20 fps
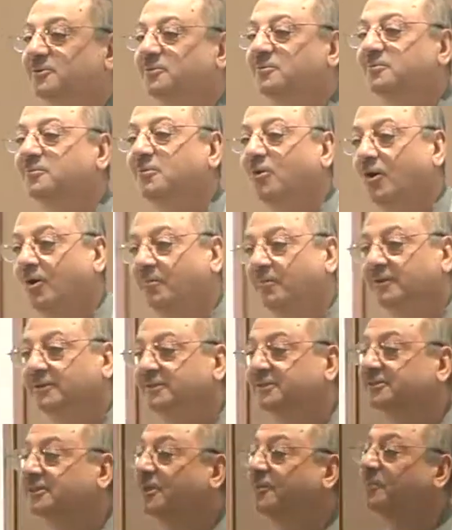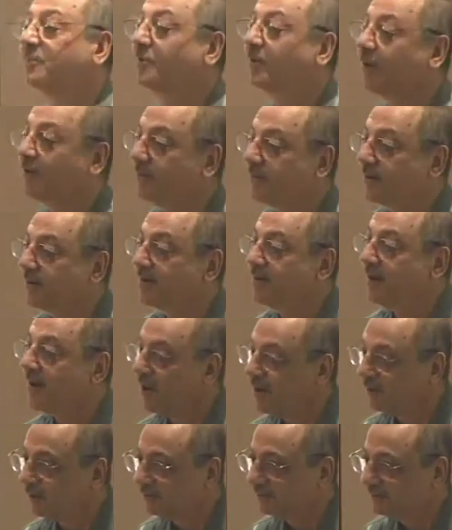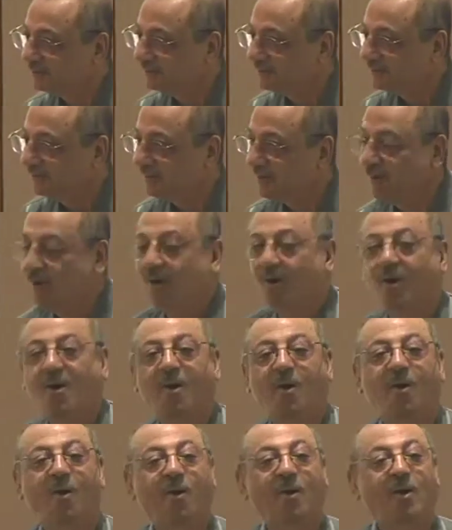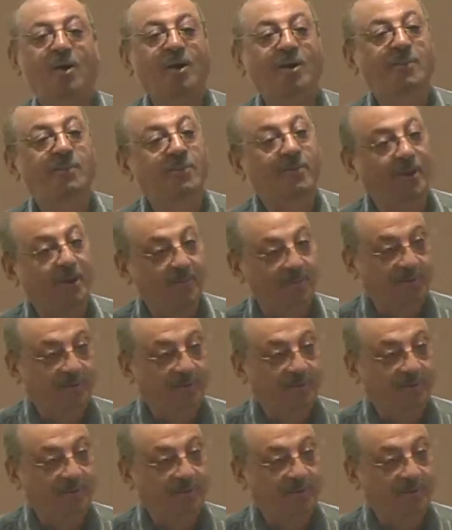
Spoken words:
Muhammad is a proper noun. All proper